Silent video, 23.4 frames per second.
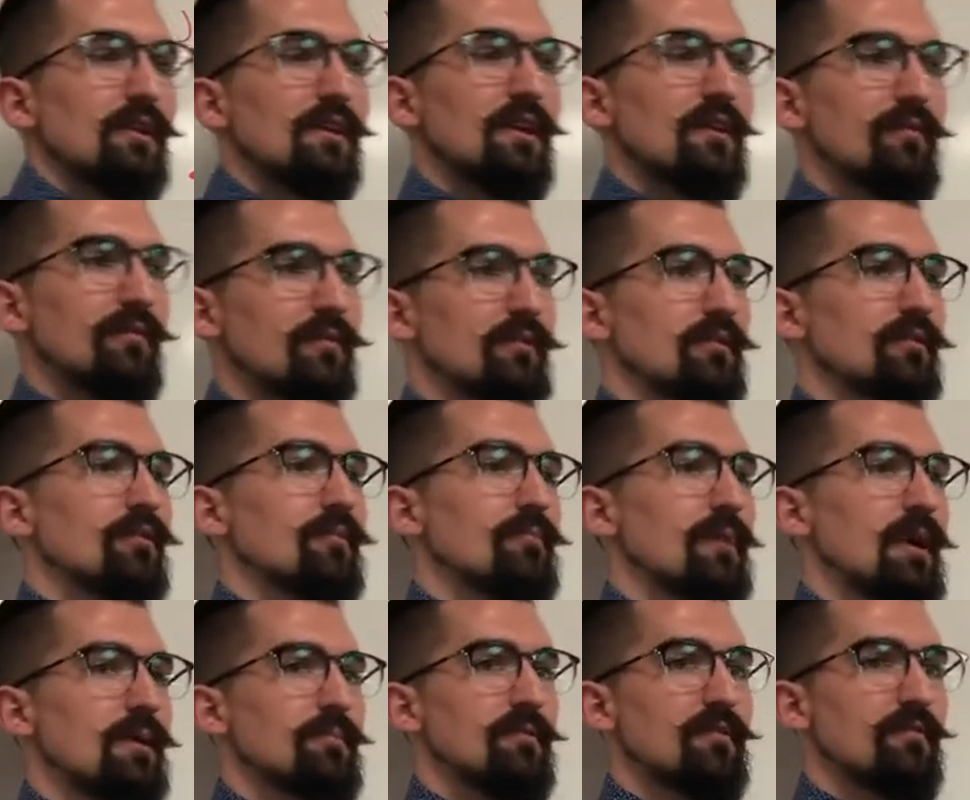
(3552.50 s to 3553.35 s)
even though it
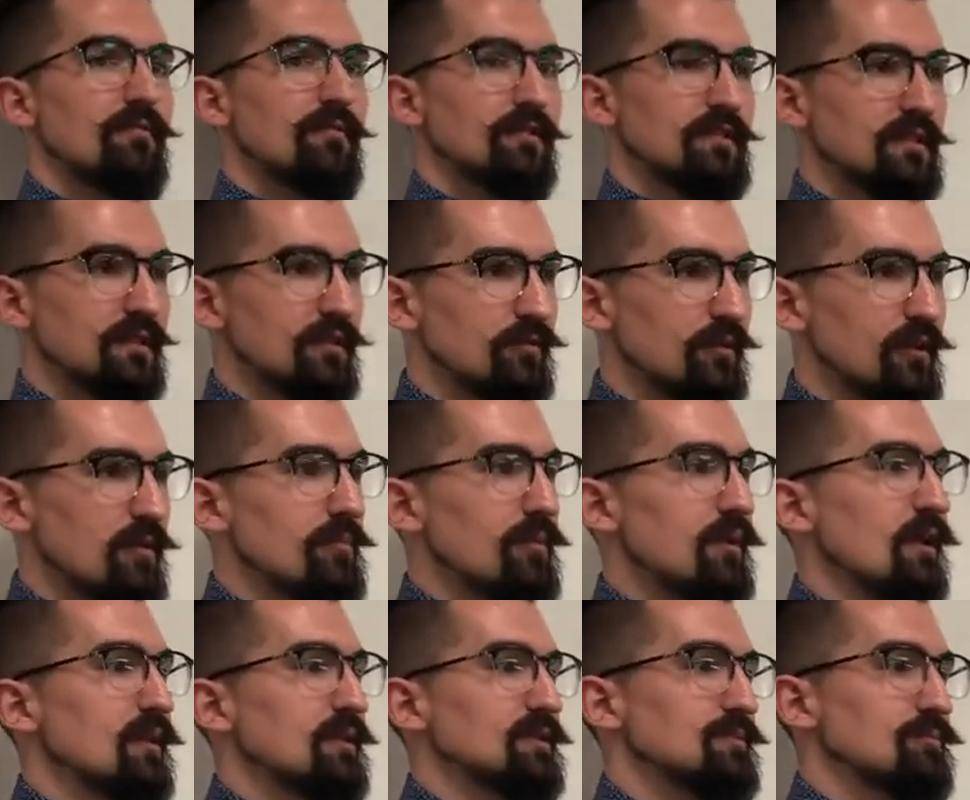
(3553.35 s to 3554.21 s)
might be physically
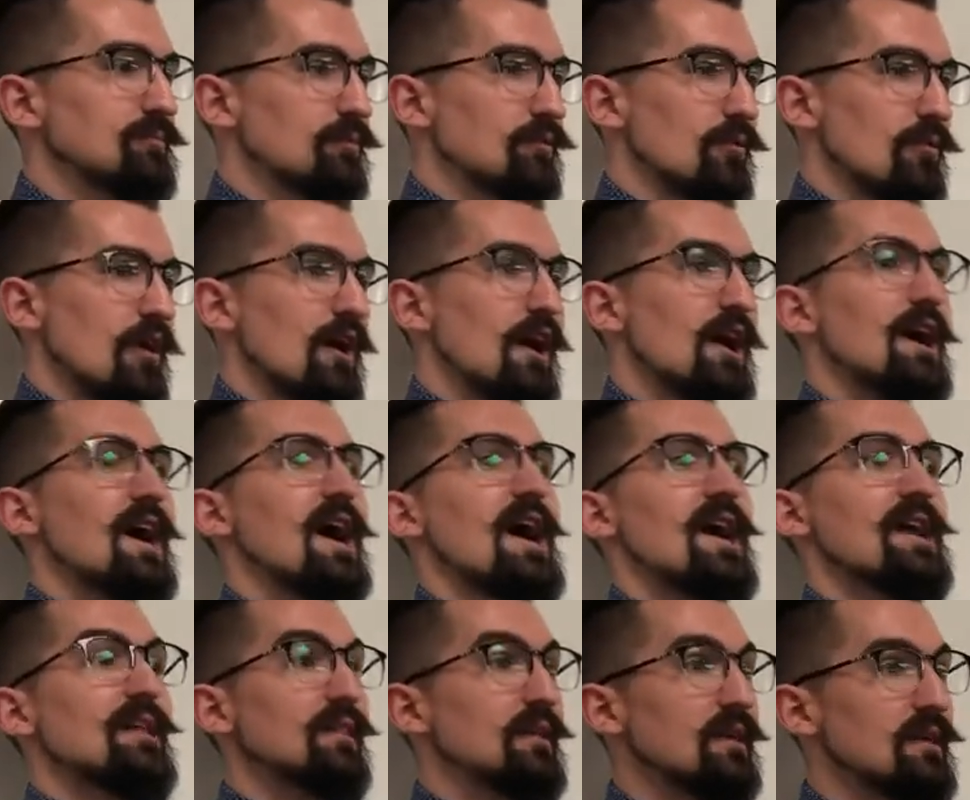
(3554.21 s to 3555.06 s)
impossible or
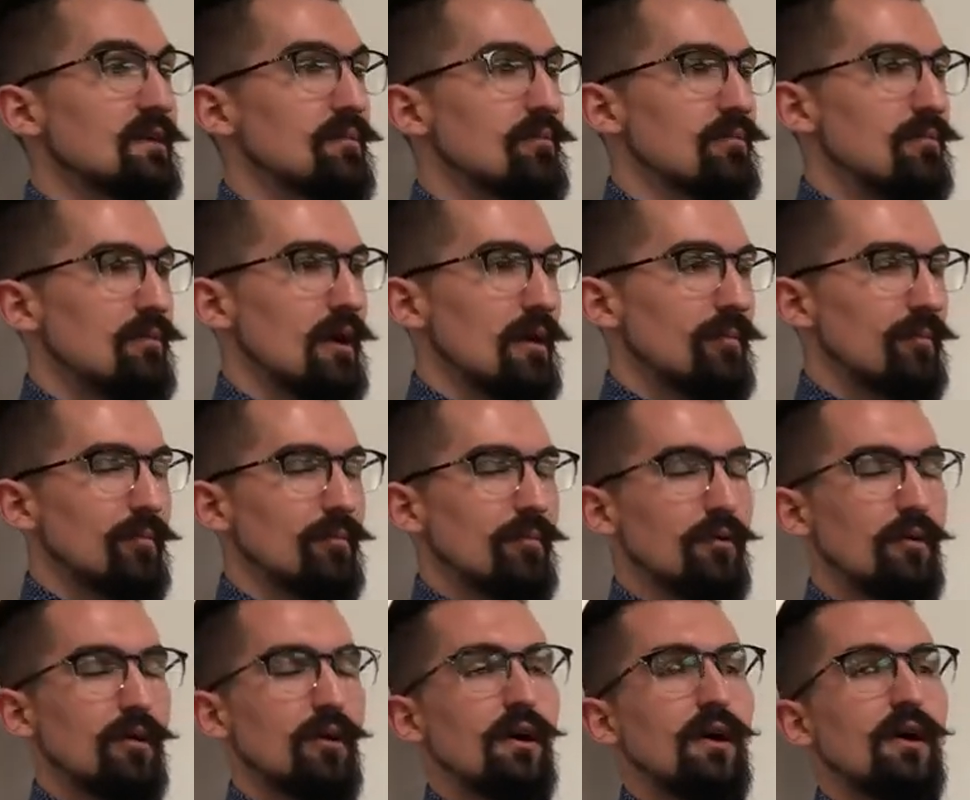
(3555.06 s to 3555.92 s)
highly
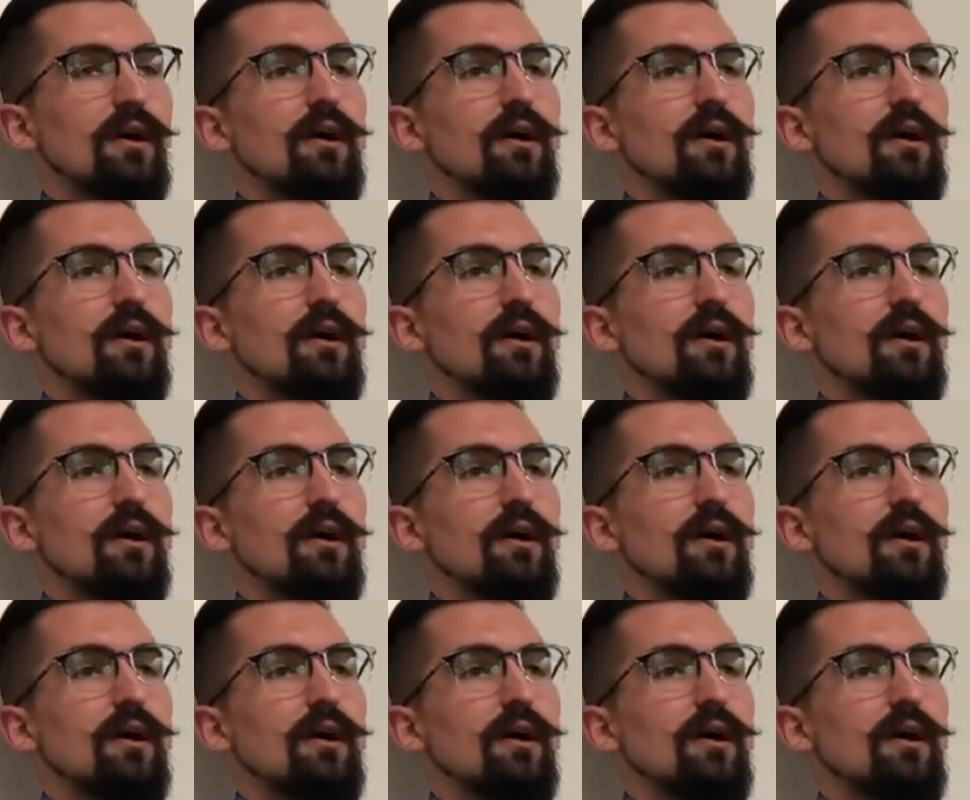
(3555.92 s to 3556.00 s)
improbable.